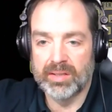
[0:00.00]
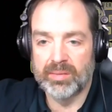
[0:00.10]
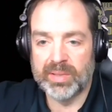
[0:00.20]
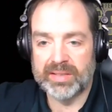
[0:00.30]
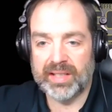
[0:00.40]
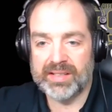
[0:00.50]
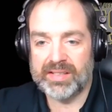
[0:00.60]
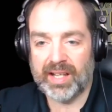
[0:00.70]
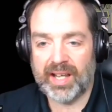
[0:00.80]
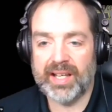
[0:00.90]
but the N
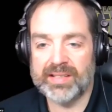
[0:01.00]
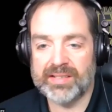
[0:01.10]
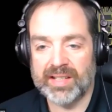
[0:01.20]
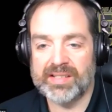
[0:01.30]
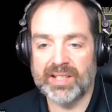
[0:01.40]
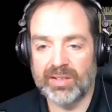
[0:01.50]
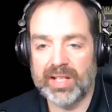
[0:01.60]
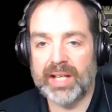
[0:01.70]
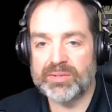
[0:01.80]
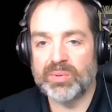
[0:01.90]
C double A yeah. says he can only
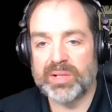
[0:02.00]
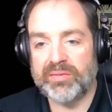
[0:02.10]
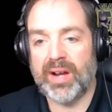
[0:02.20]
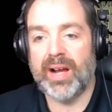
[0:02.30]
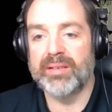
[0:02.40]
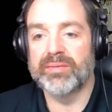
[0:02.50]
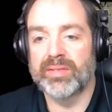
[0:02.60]
have twenty-five.